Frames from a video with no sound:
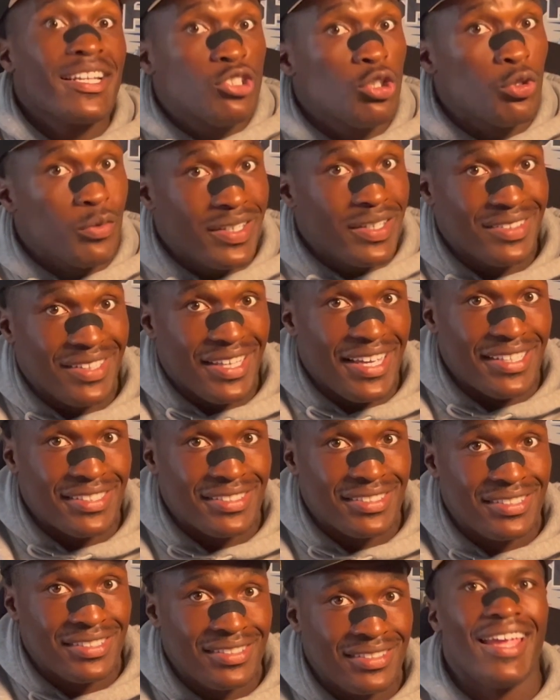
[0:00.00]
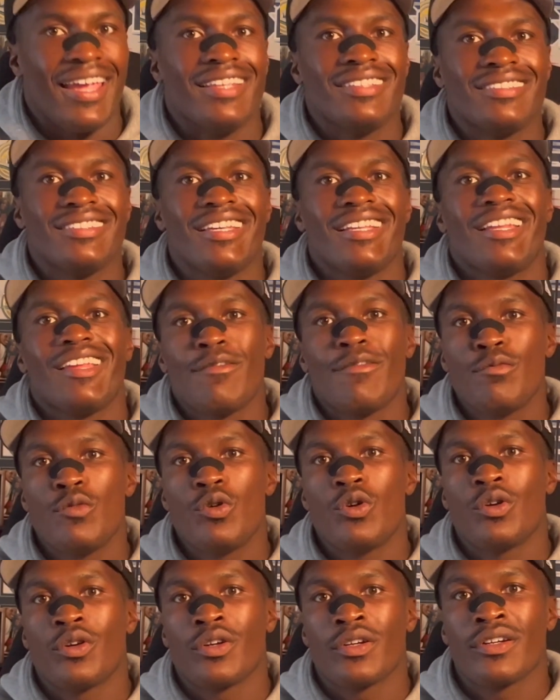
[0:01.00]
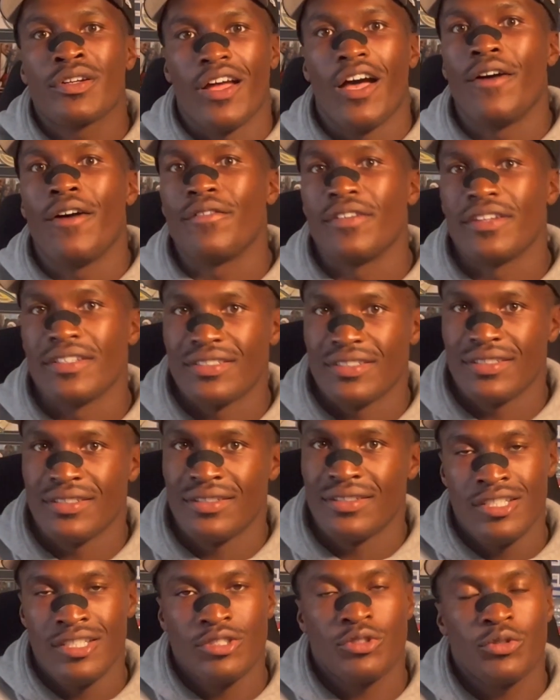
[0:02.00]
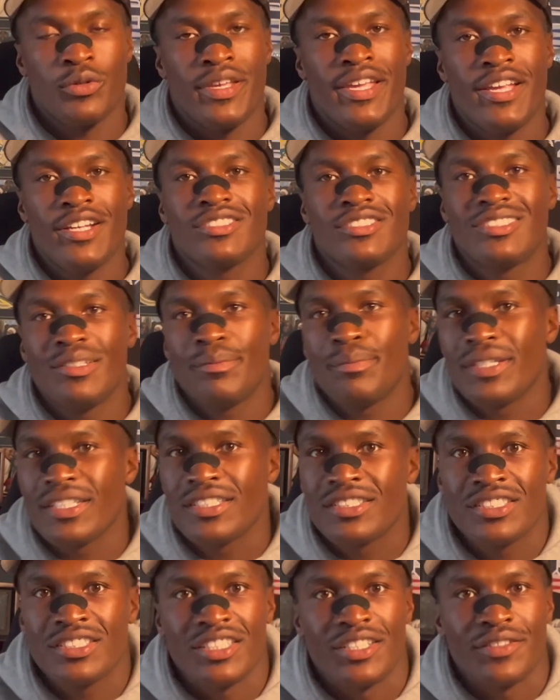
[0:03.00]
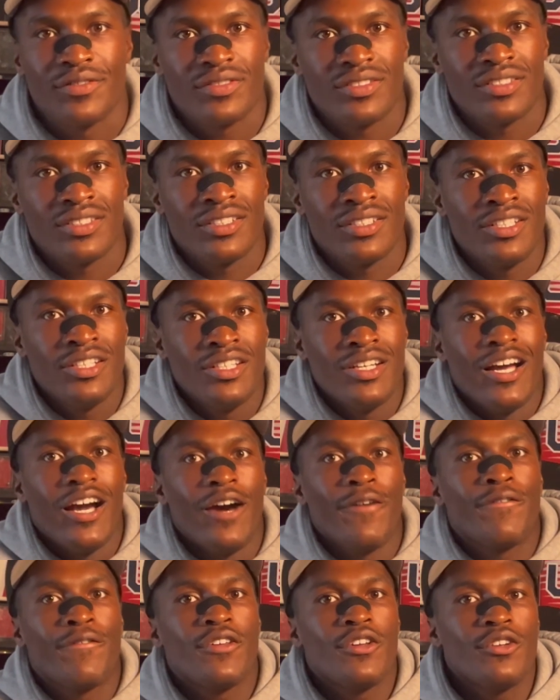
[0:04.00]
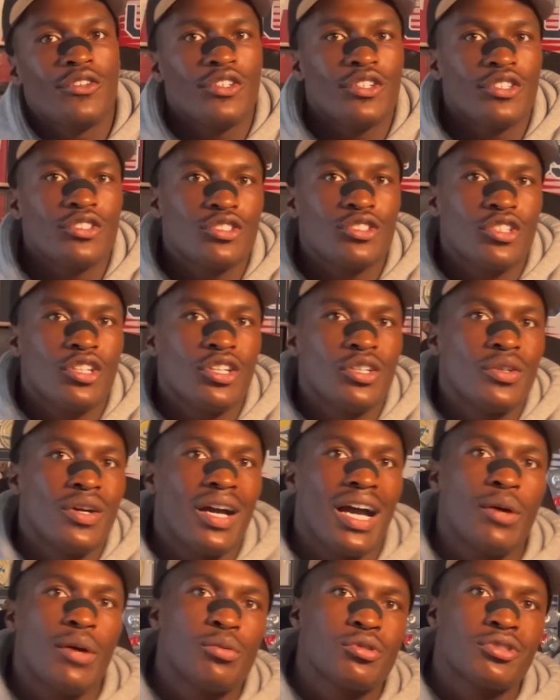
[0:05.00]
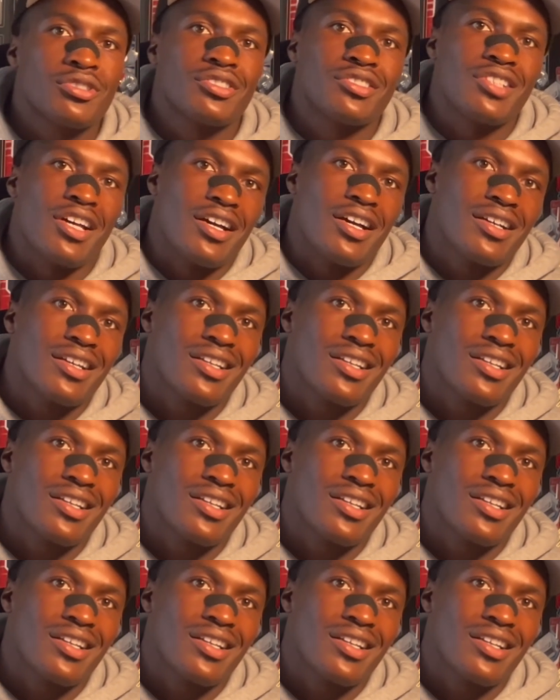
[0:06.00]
doing less and getting more of it. So here's the big shift. A few years ago, I was stuck.